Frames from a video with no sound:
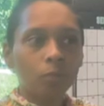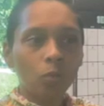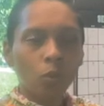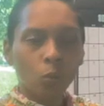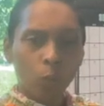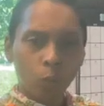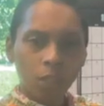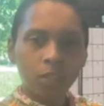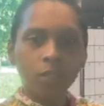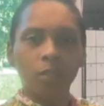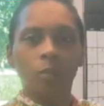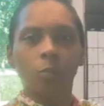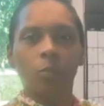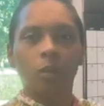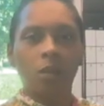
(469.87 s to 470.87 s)
what does
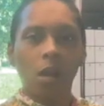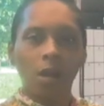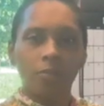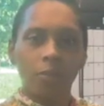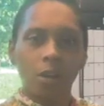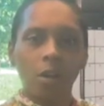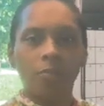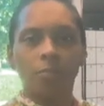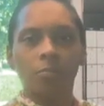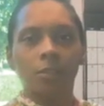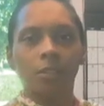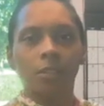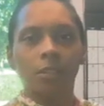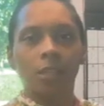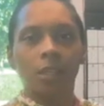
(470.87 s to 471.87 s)
the world have to offer me
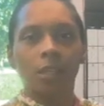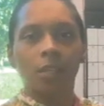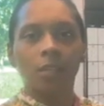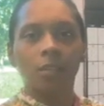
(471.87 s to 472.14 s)
today?